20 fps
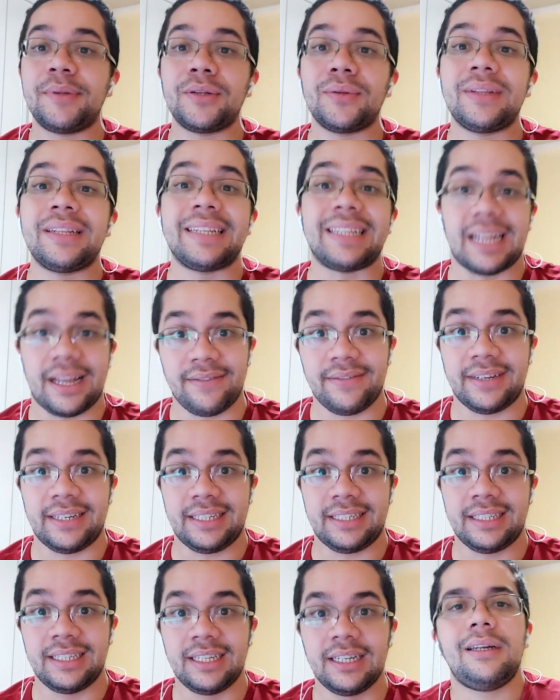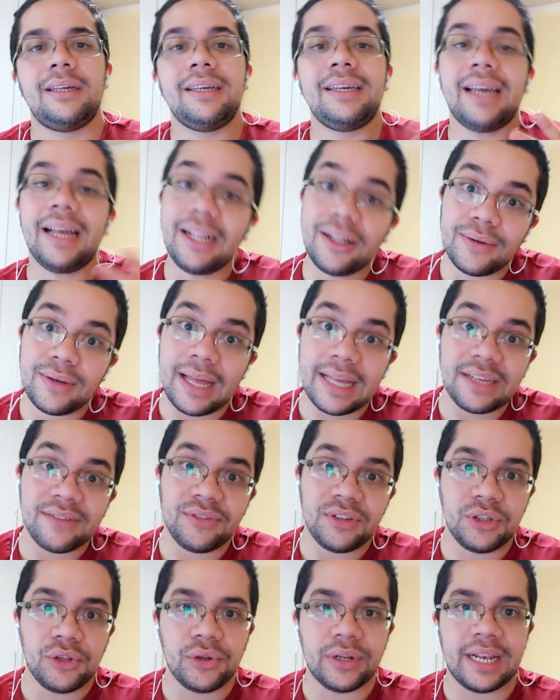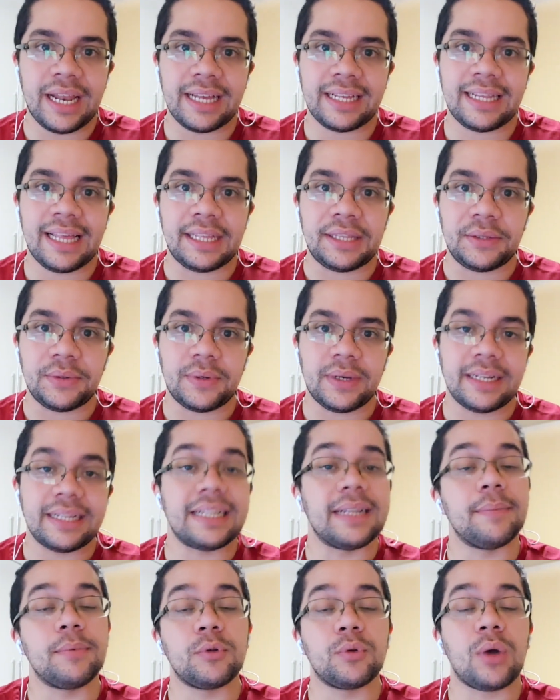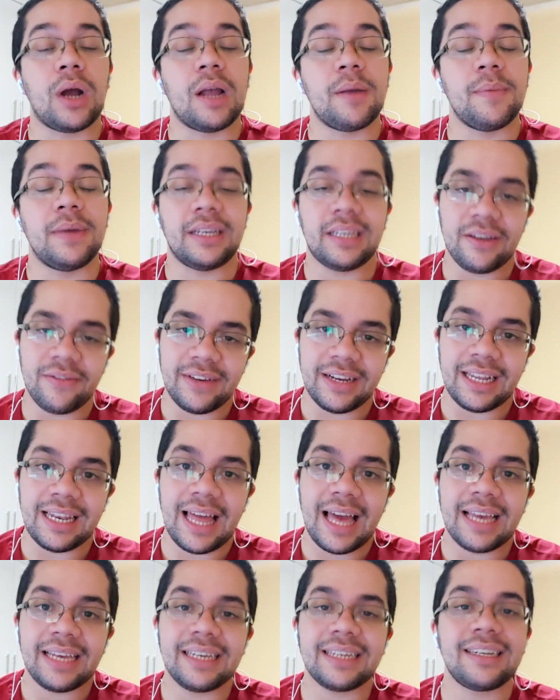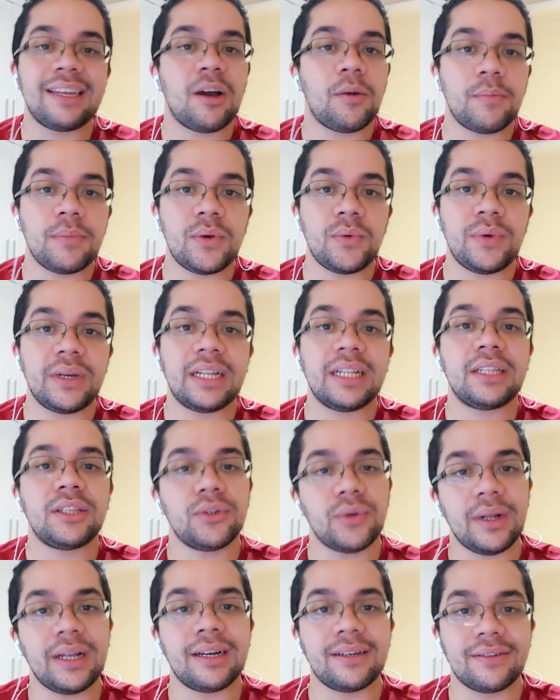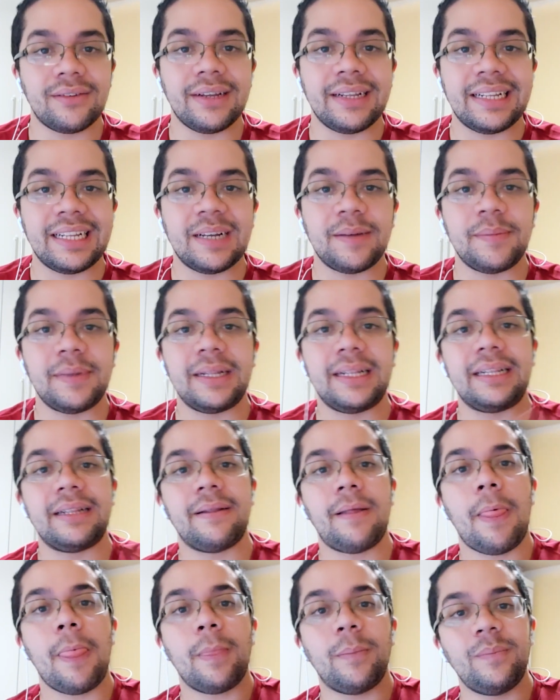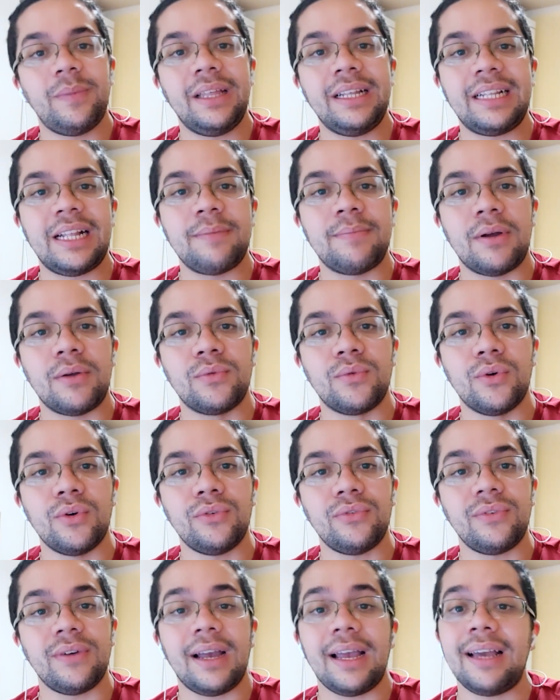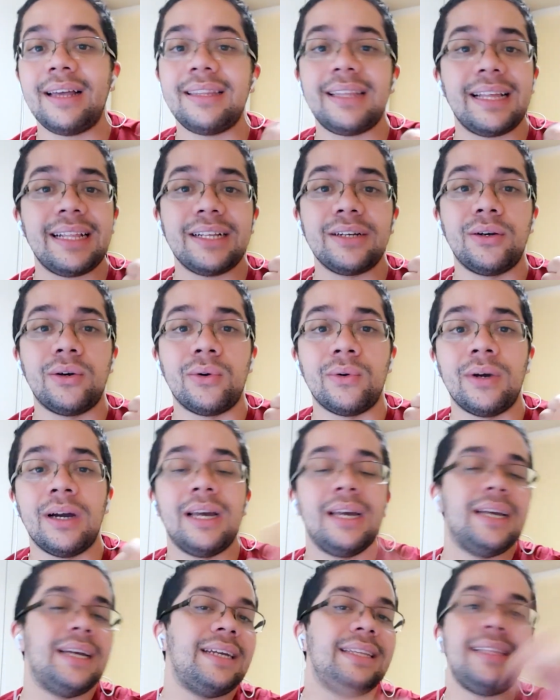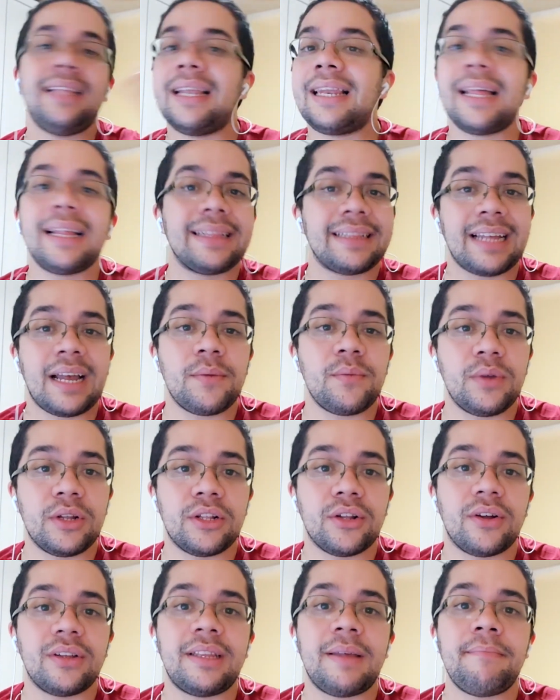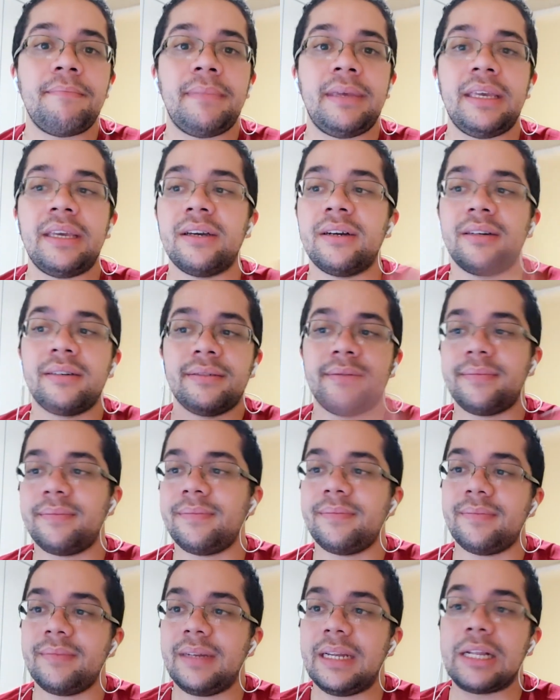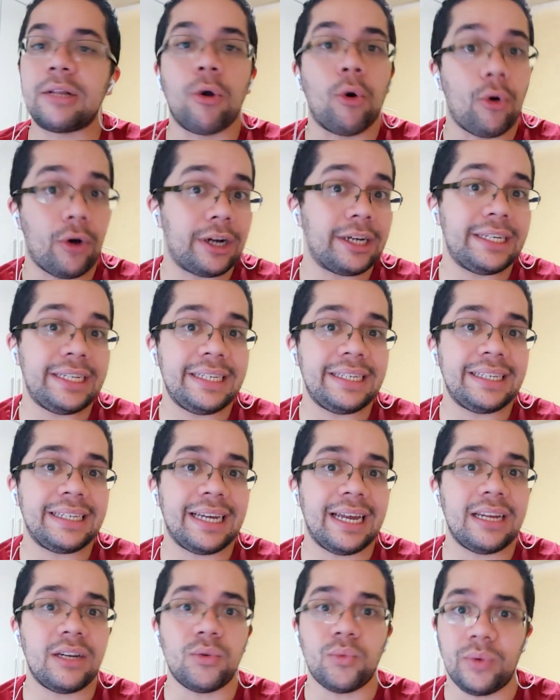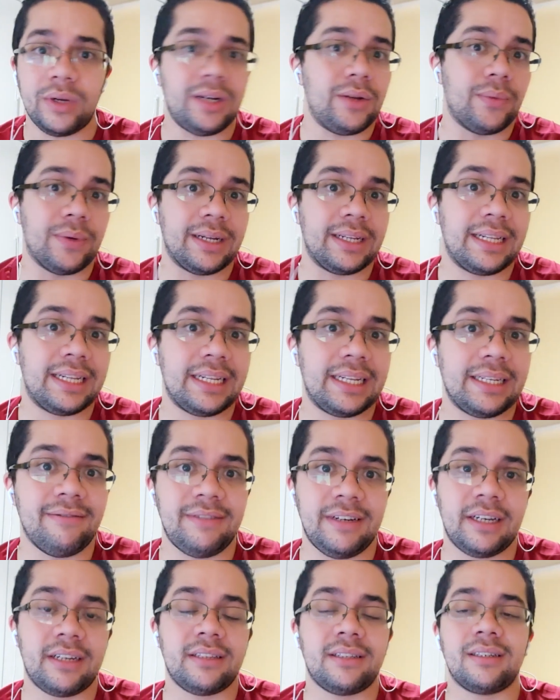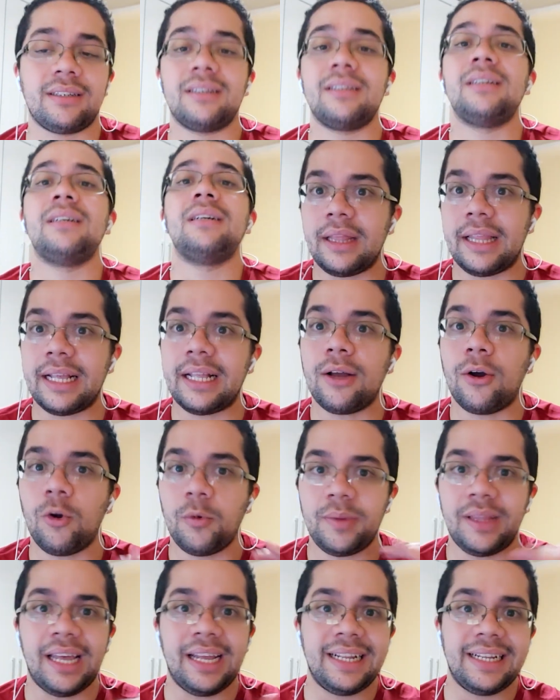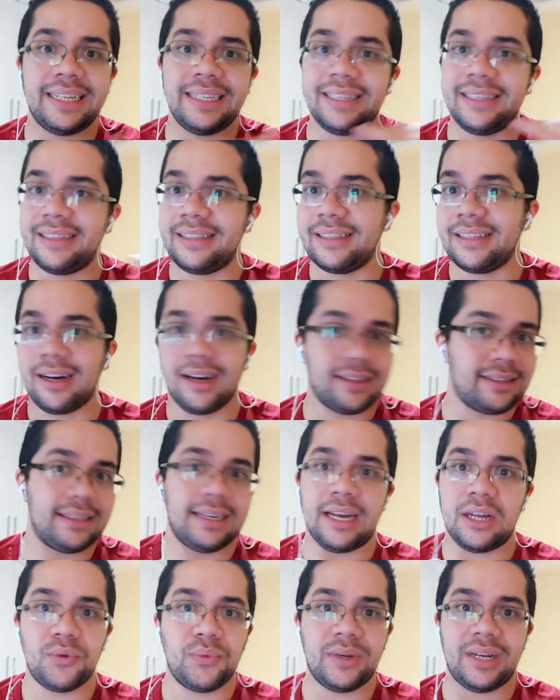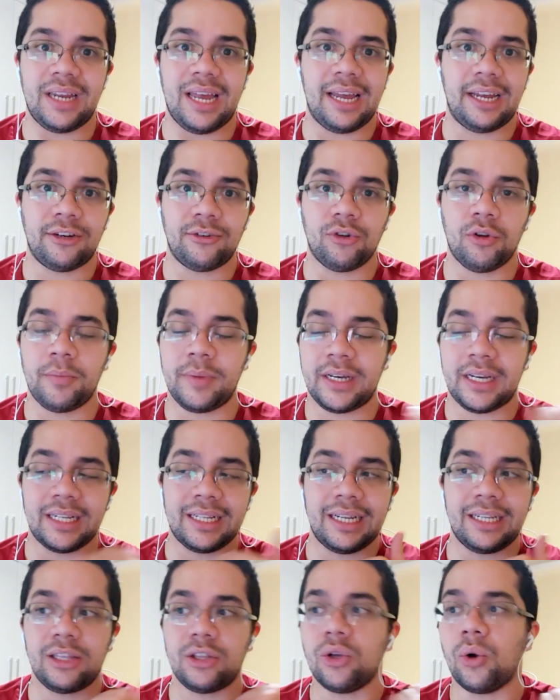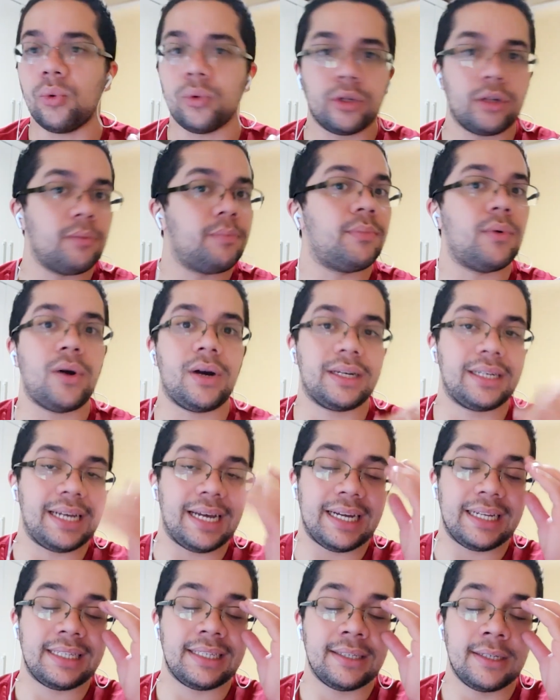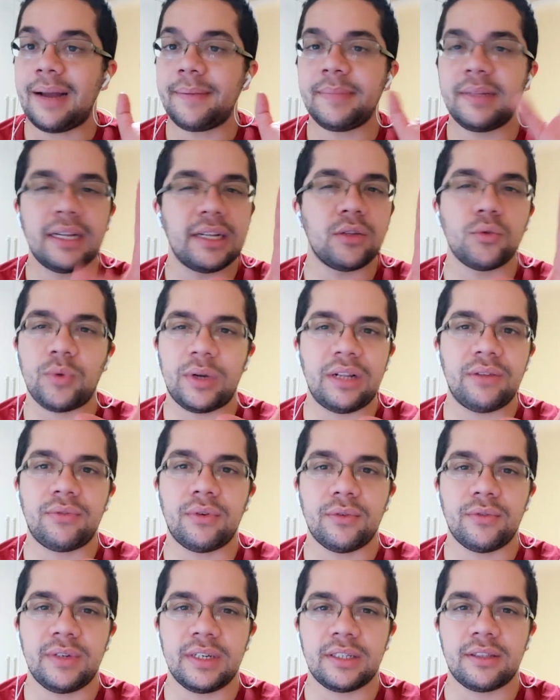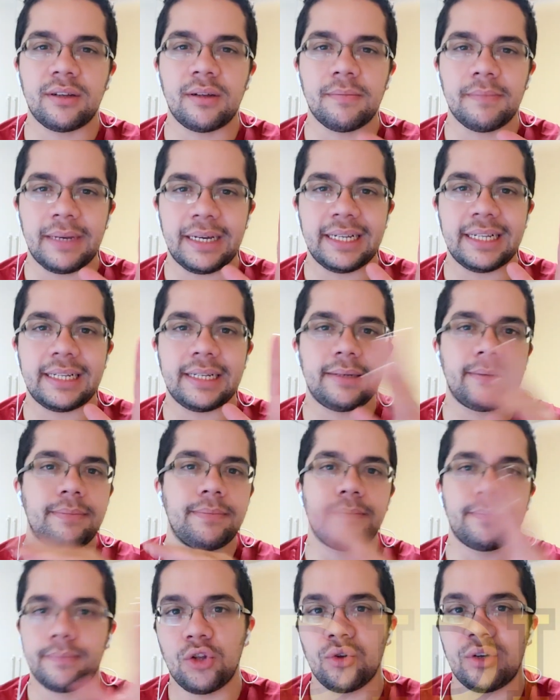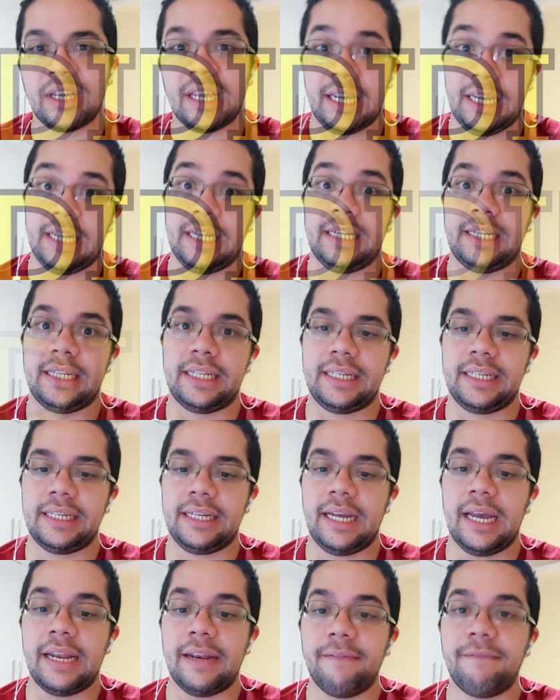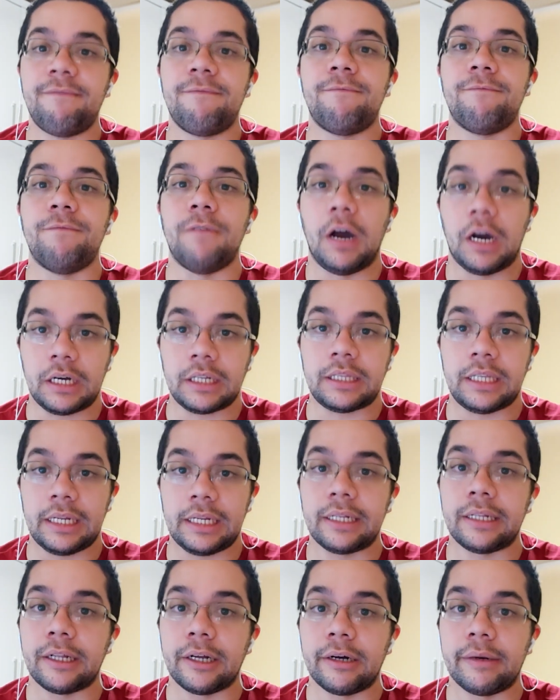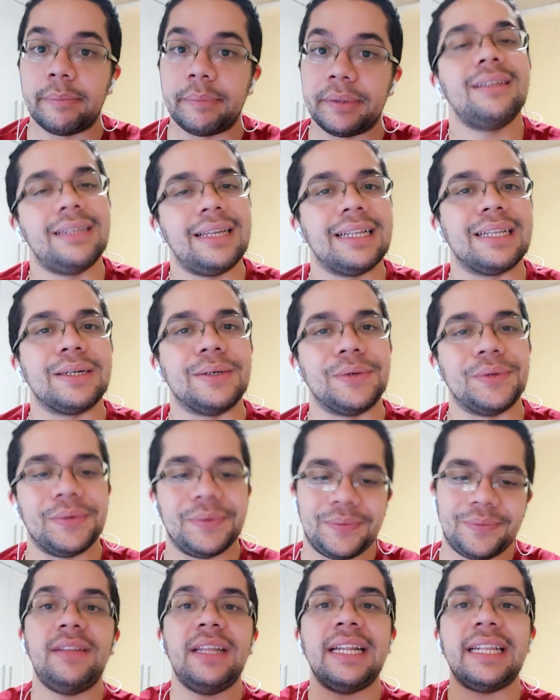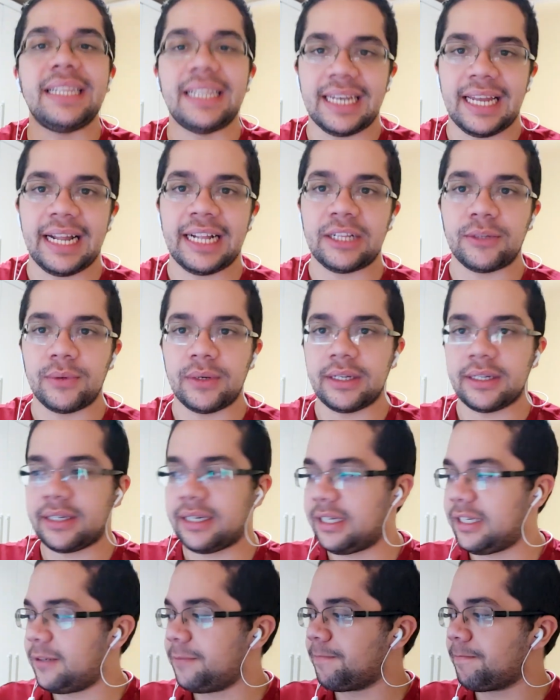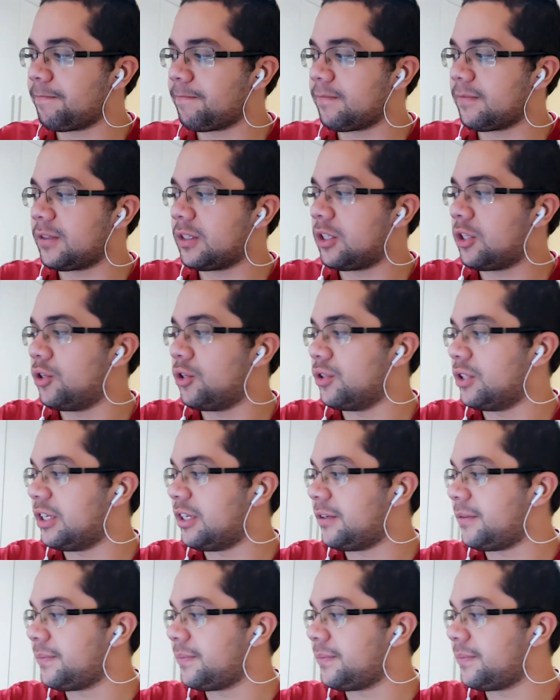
episode 7. In case you like videos like that, you can subscribe and give it a like and help me reach 300 subs. This is my roof, and let's go. In the last time, we saw the Mia is horny and really wants Victor. Let's hope that she not get with Andrew because I don't support that. I'm just waiting for Victor and Benji to kiss and fuck things up. Let's go. This is the last one, okay? Today.